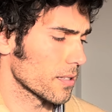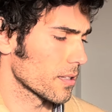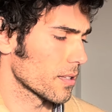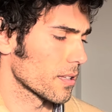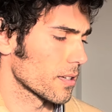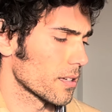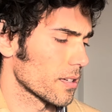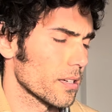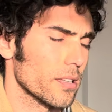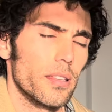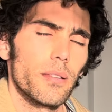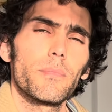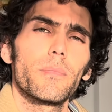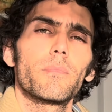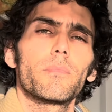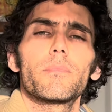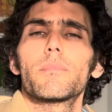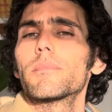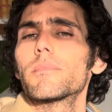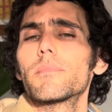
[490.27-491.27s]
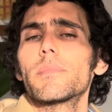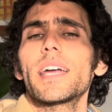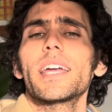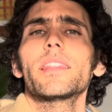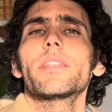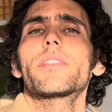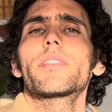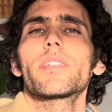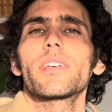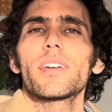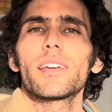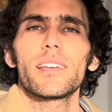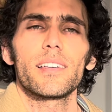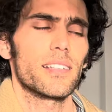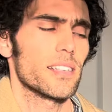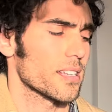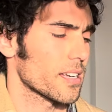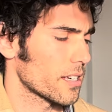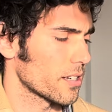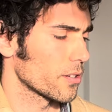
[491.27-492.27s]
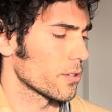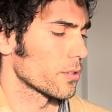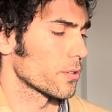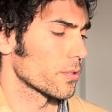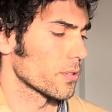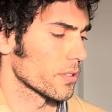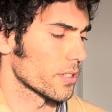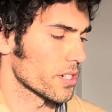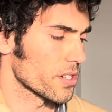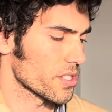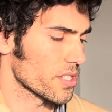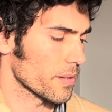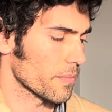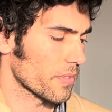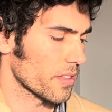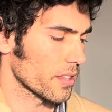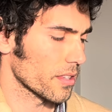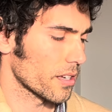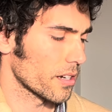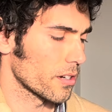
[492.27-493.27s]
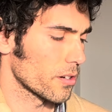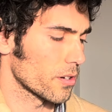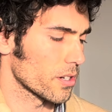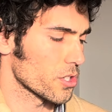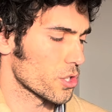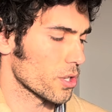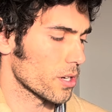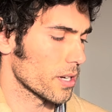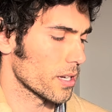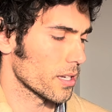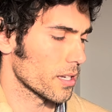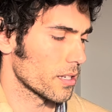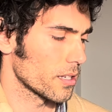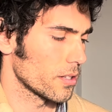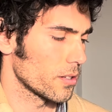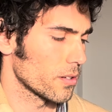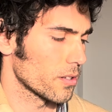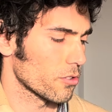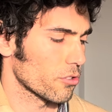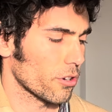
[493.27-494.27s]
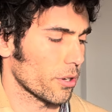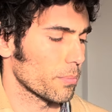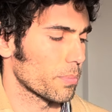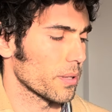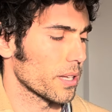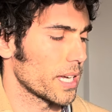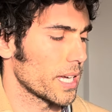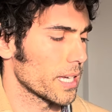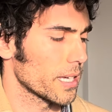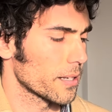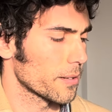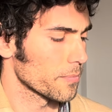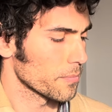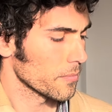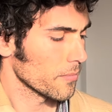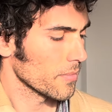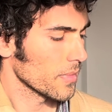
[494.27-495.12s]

The main thing is that you learn something that you're enjoying and you enjoy playing it,